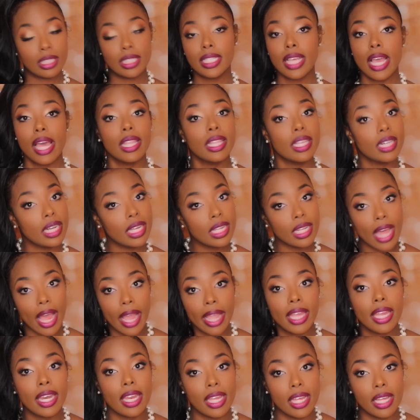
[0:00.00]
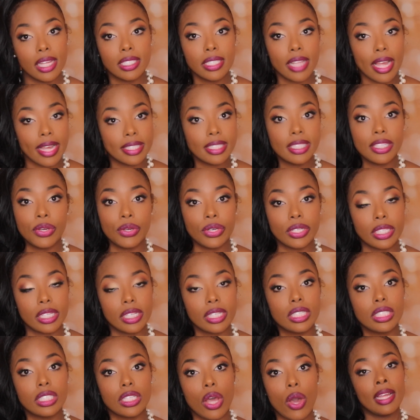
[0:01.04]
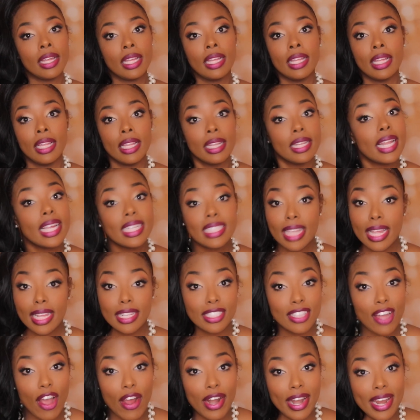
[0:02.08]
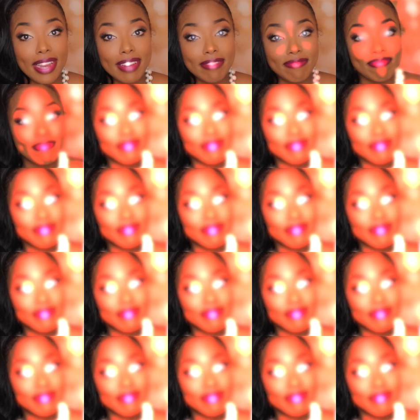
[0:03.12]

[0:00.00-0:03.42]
telling it like it is, like seriously. So let's get started.